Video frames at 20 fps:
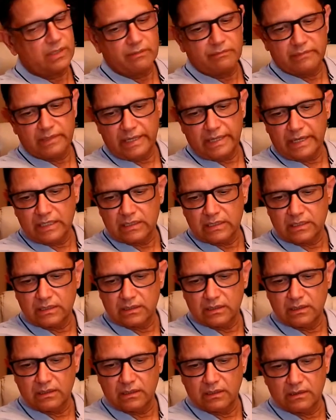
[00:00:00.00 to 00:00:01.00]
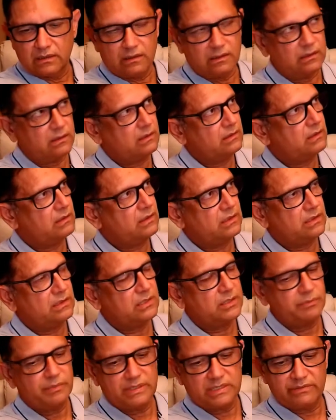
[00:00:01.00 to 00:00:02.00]
that
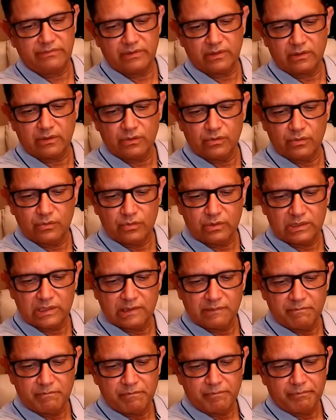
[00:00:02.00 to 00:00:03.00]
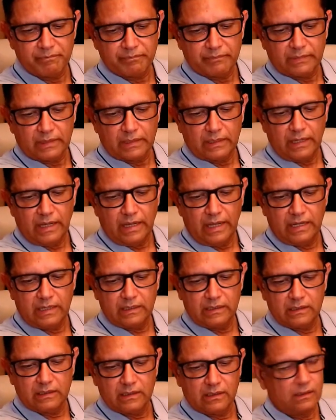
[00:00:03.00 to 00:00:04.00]
specific root, and
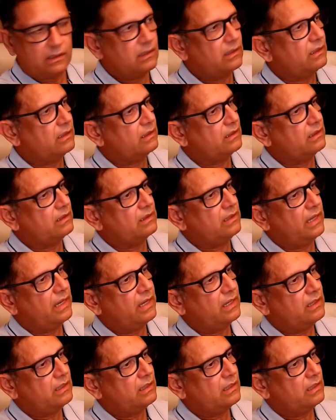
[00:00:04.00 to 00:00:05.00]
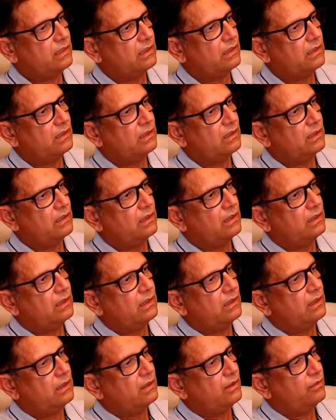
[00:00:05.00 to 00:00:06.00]
then
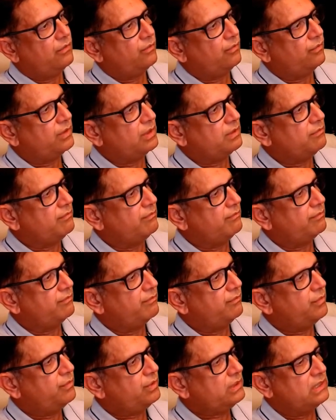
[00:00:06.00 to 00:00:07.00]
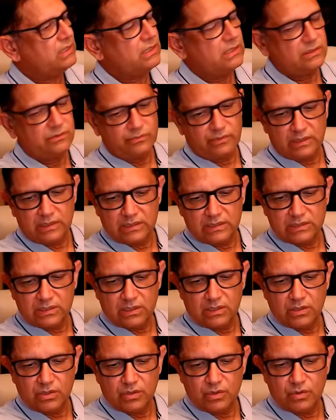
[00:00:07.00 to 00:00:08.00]
we put these words
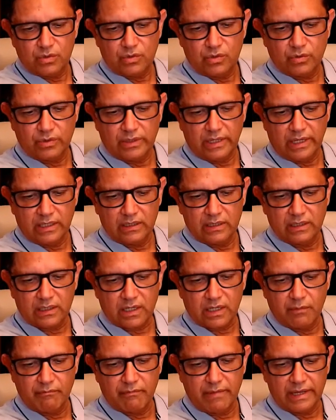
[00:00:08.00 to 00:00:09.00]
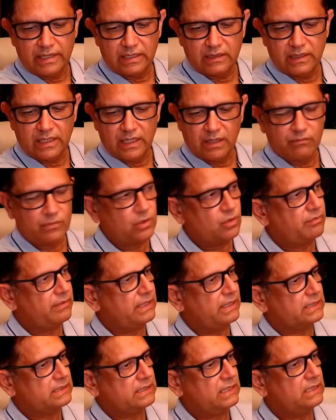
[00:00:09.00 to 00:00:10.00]
together, combine them to
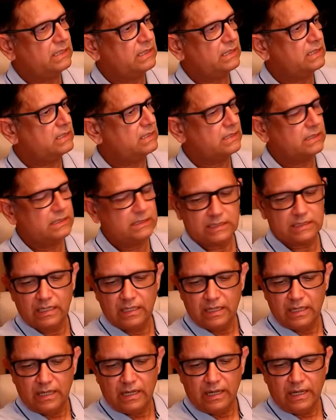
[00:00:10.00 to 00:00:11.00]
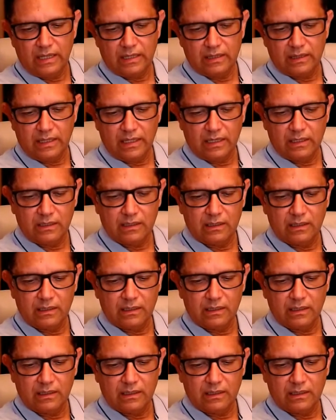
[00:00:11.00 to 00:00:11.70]
make sentences, and then